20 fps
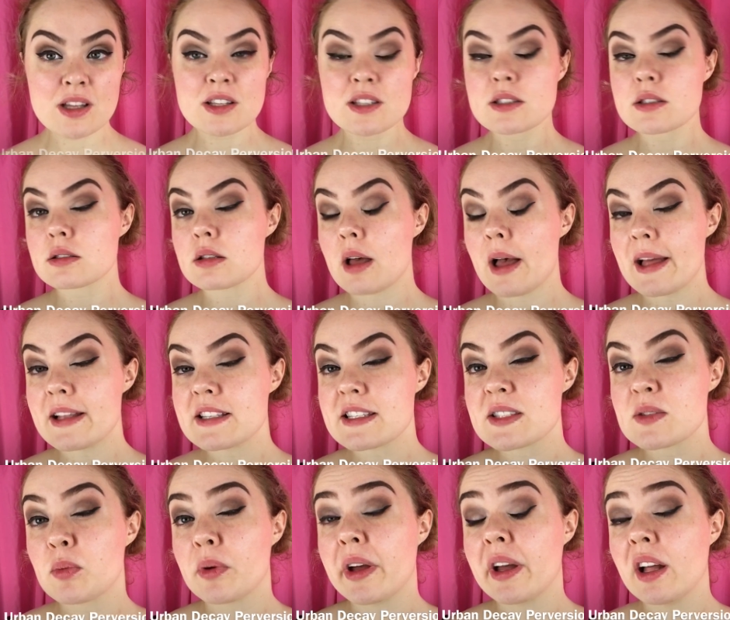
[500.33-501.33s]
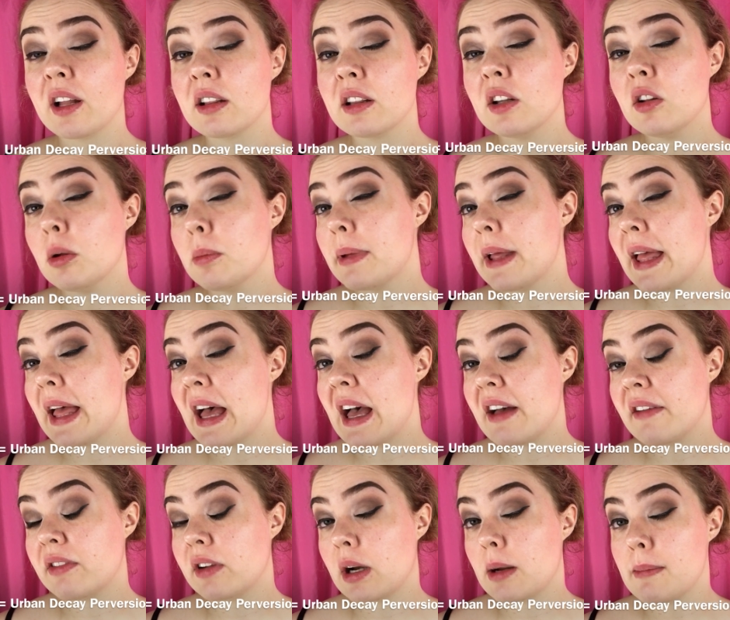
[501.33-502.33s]
So I just want a little bit
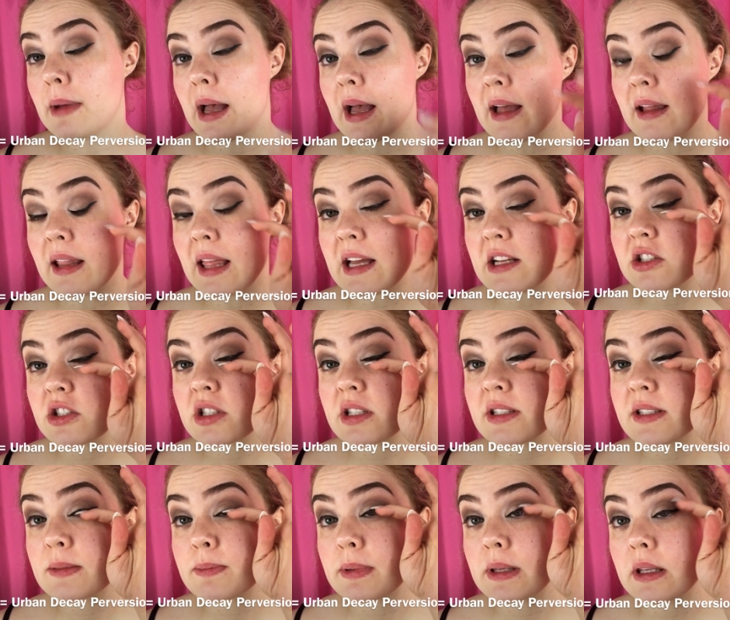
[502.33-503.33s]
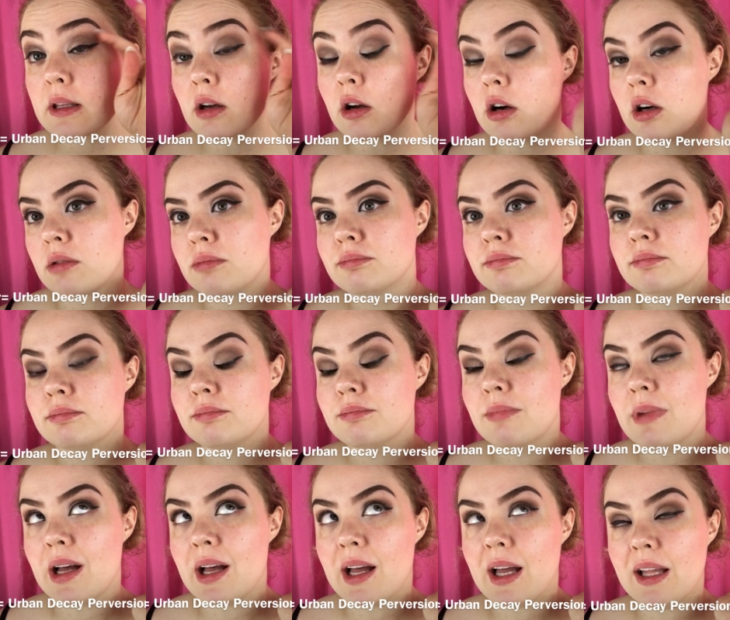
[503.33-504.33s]
heavier on my eyelashes, or
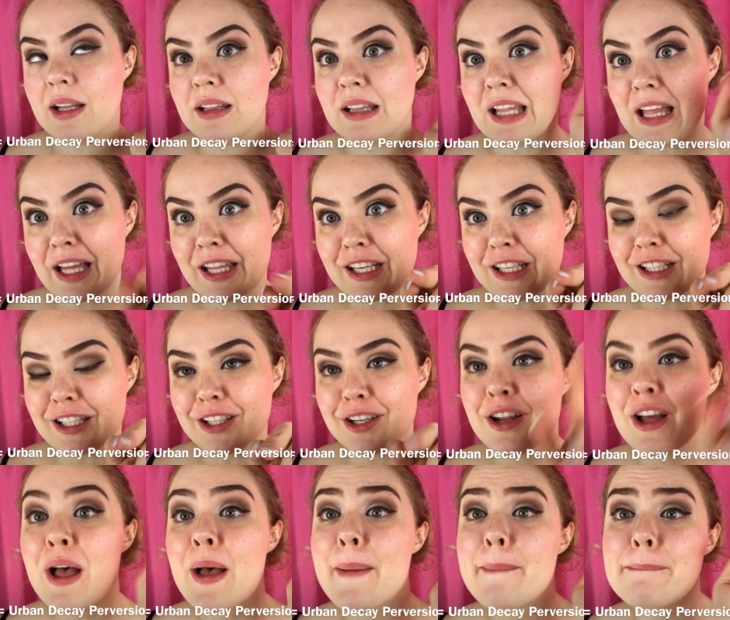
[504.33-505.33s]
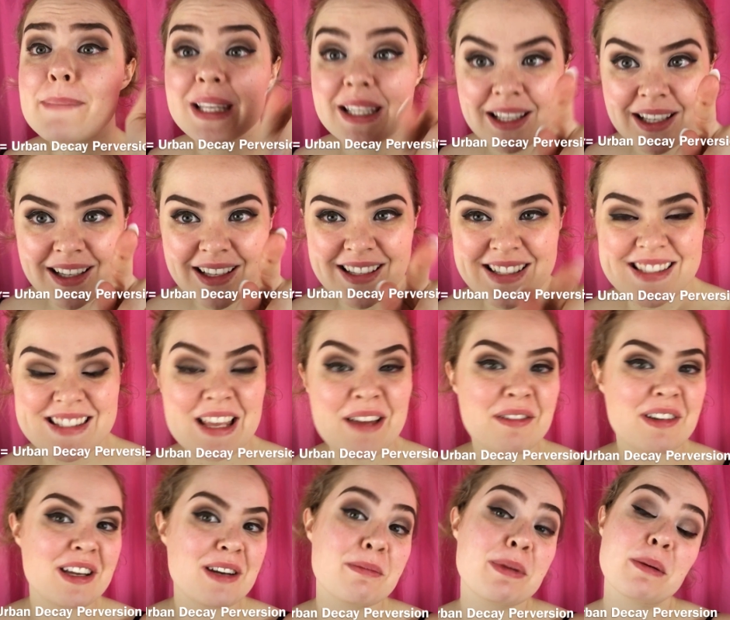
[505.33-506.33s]
my eyeliner, because I'm
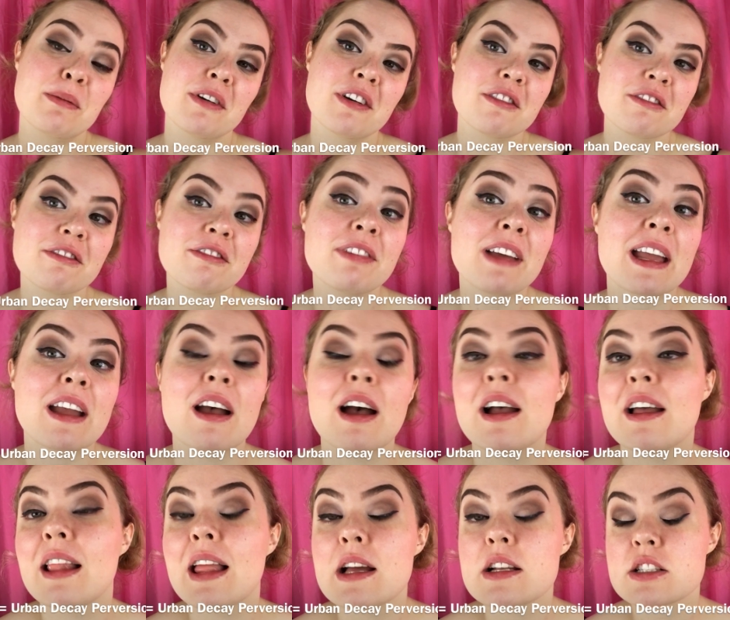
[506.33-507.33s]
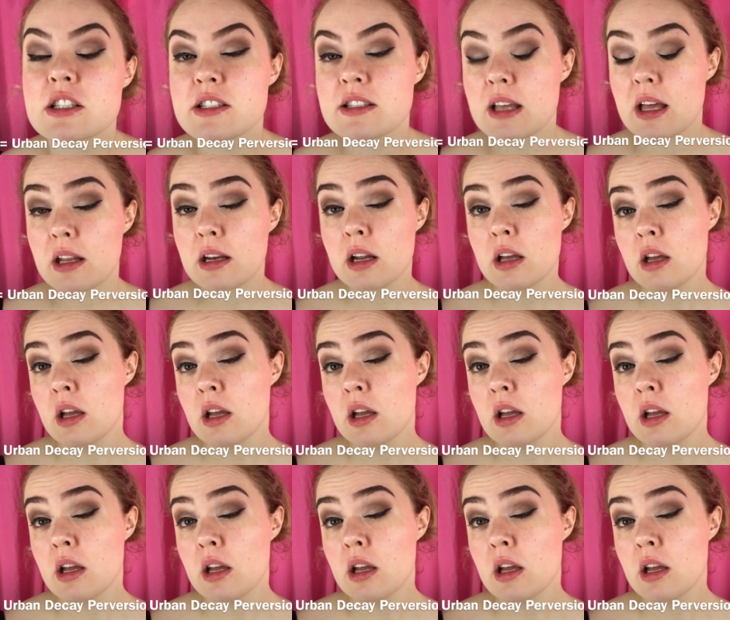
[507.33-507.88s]
going to be putting fake eyelashes on.